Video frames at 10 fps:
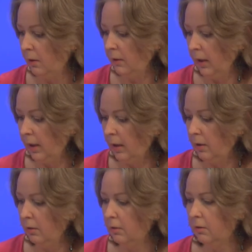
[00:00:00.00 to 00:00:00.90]

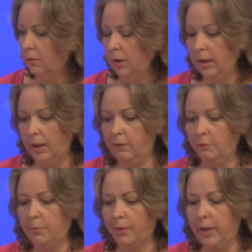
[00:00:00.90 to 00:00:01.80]
Then I
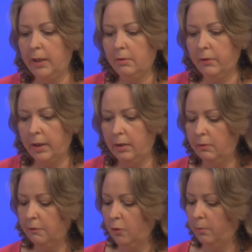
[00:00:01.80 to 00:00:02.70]
have bright red
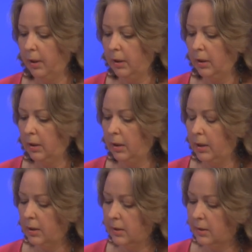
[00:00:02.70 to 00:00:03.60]
for my
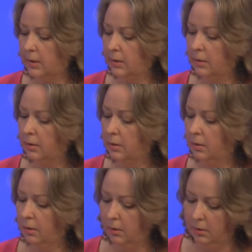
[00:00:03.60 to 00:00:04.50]
next
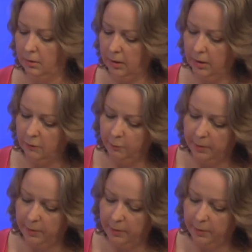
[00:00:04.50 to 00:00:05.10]
layer of